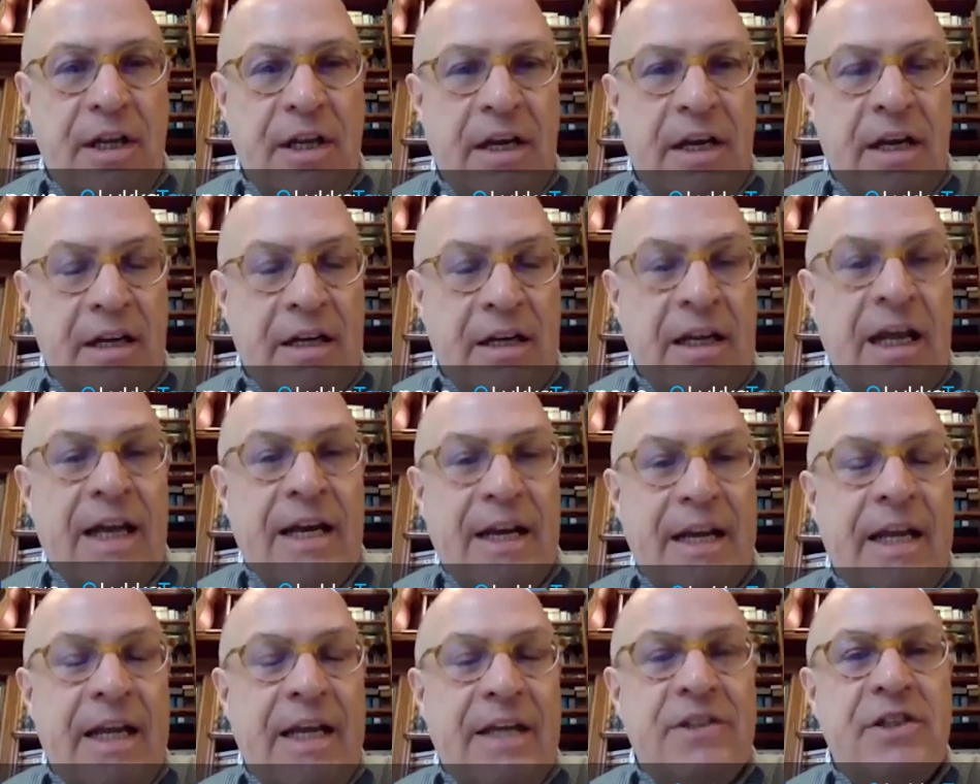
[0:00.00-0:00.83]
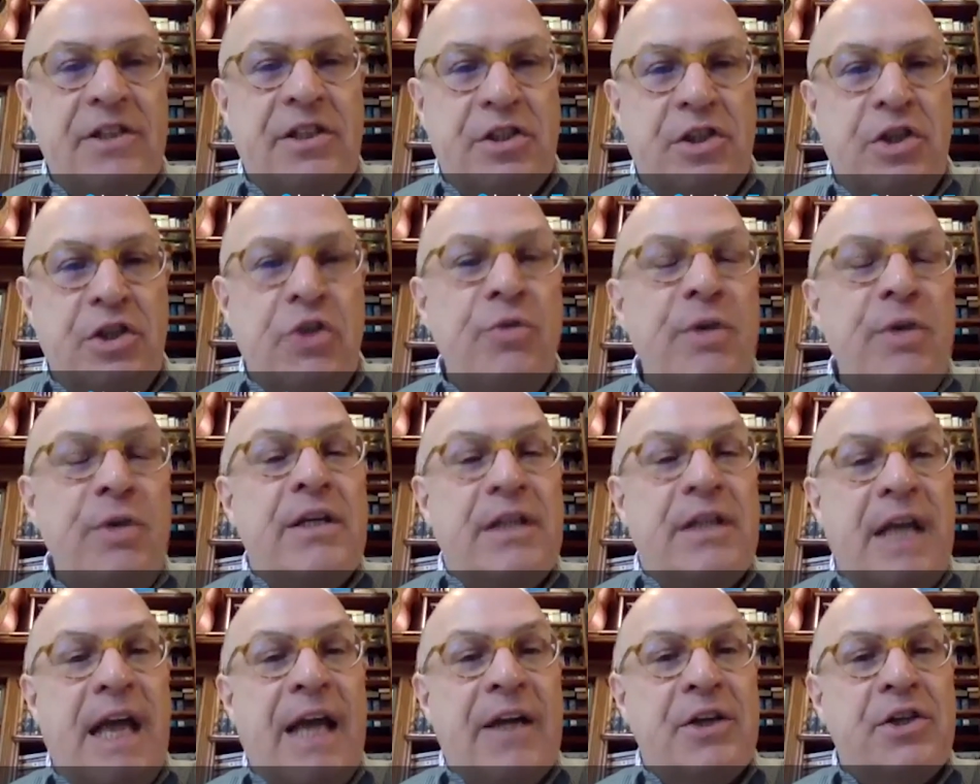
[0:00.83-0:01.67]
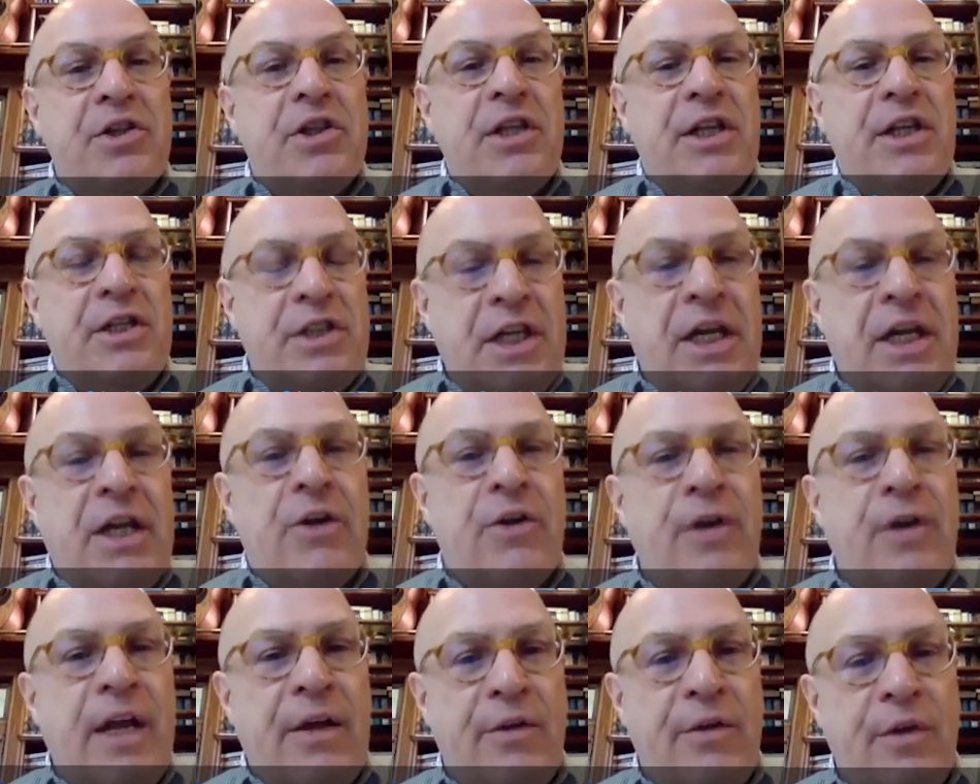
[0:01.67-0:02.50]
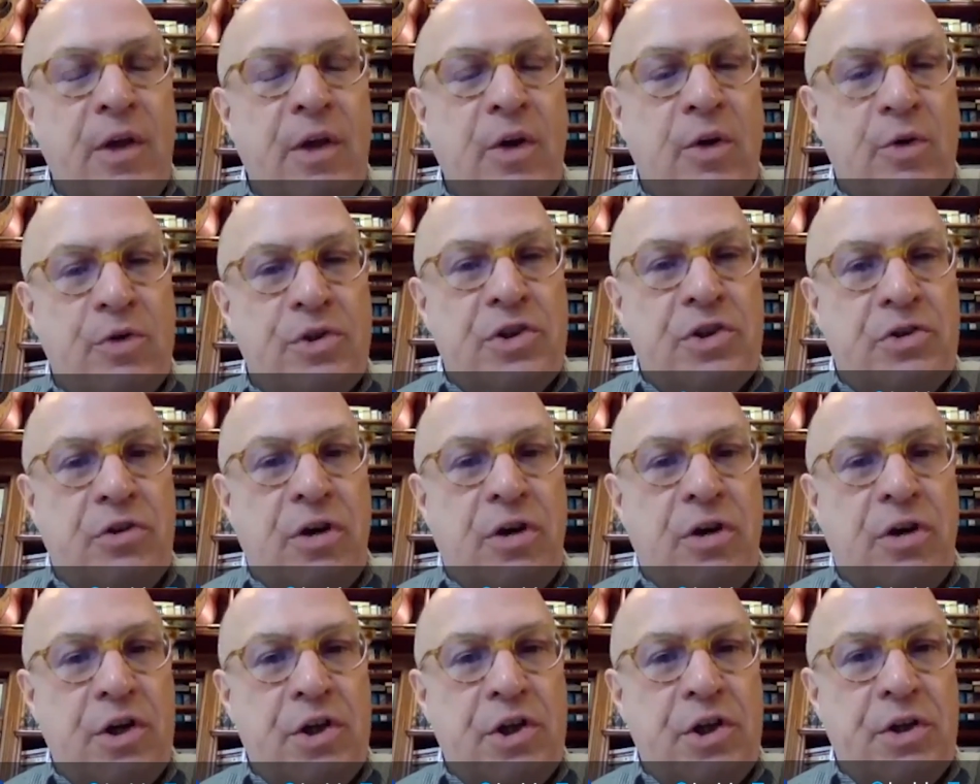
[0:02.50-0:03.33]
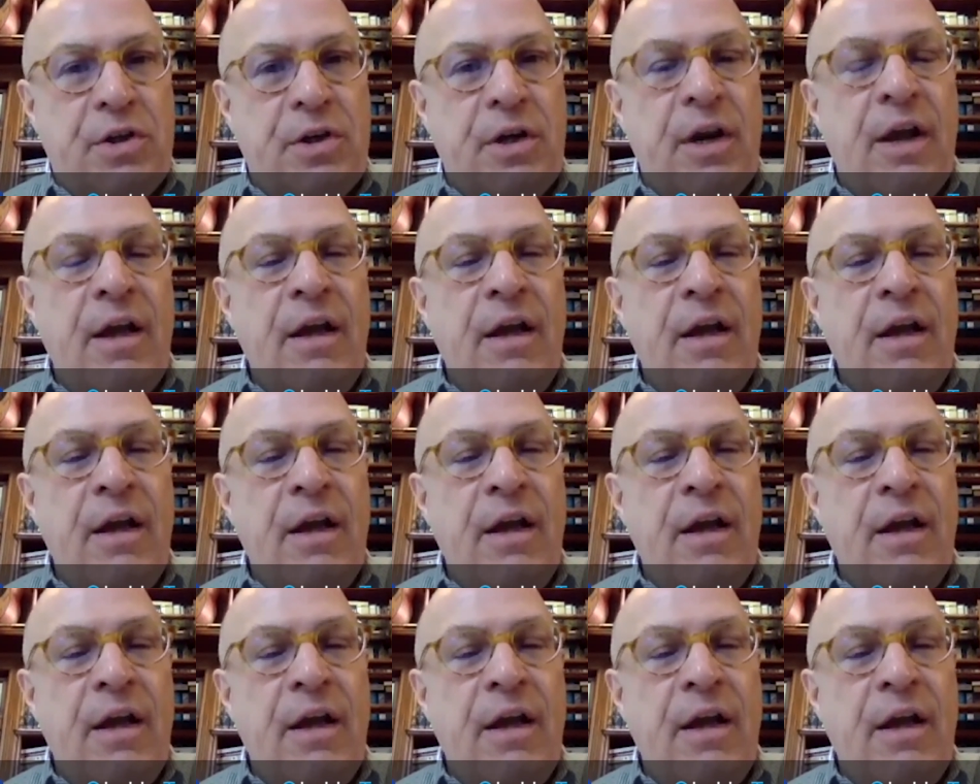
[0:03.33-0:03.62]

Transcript: In a lot of cases, you need to actually tear down the old structure.